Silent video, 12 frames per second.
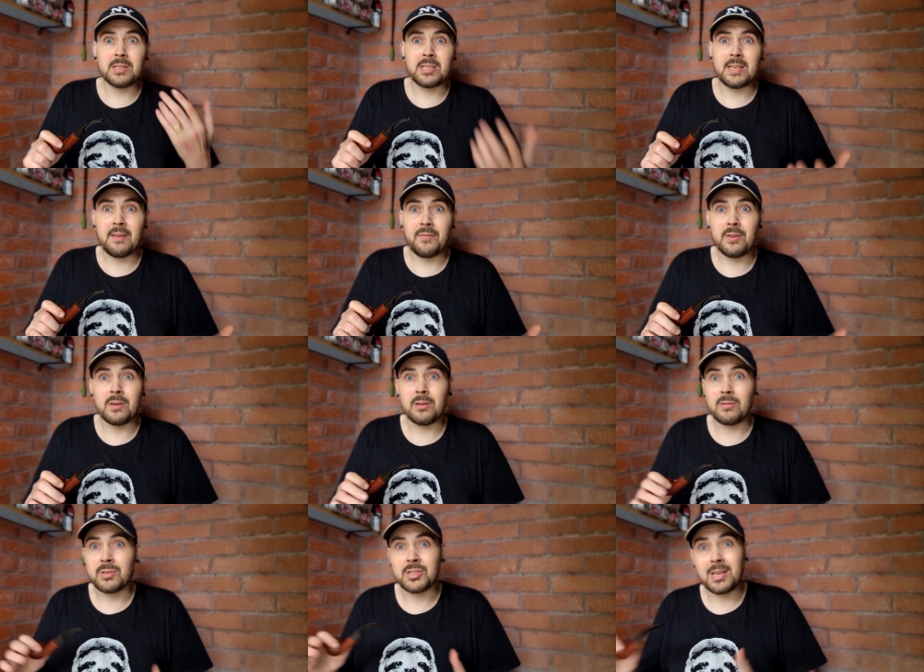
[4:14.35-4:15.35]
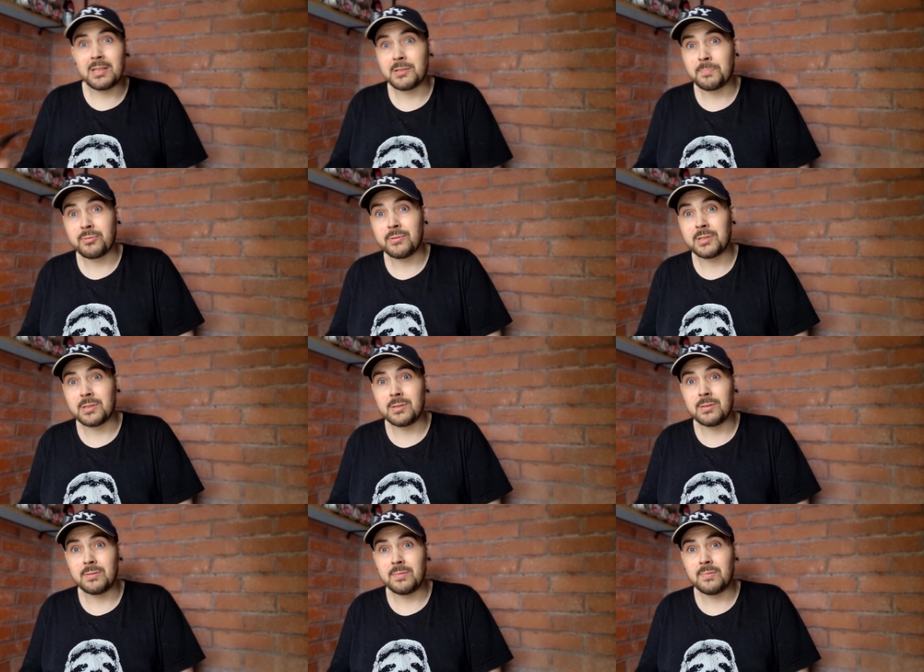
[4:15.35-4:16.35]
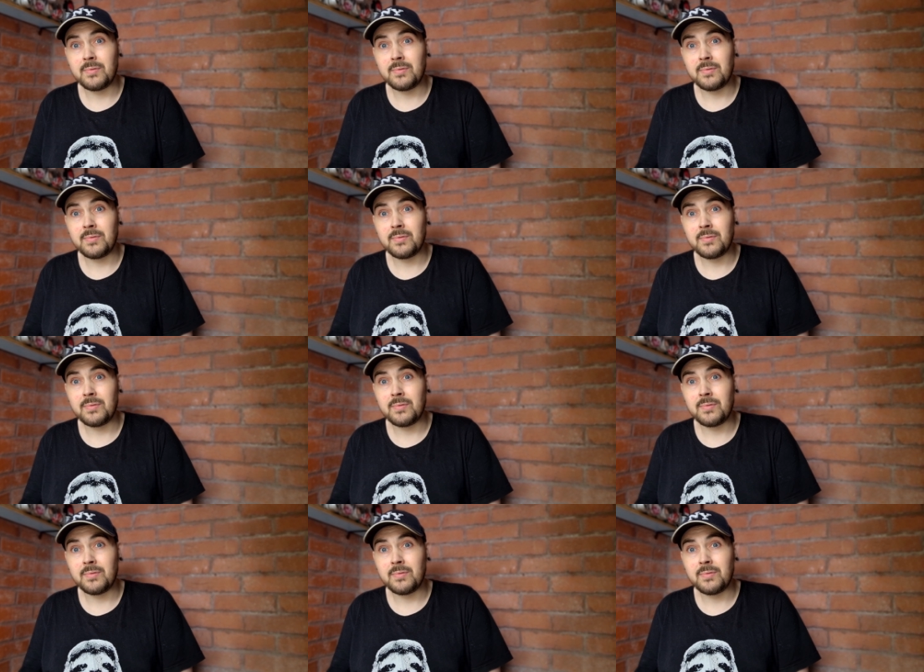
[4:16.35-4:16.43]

seven I was sent to prison